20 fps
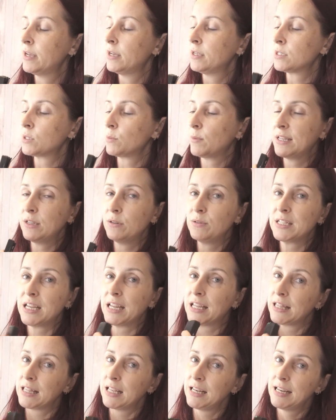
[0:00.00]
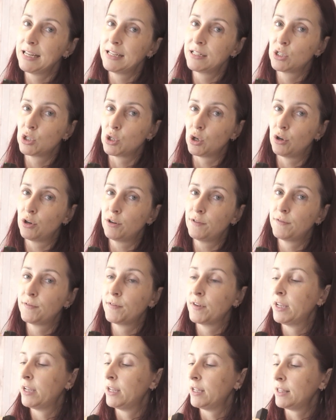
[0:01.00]
so when you take the lids off,
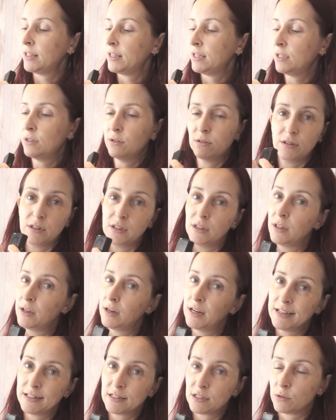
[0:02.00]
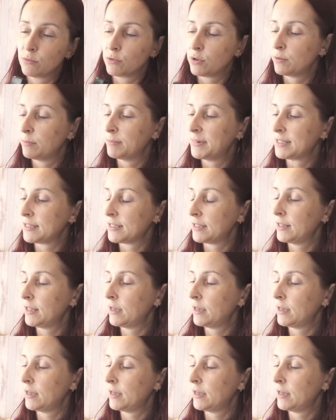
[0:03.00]
the lids don't go missing.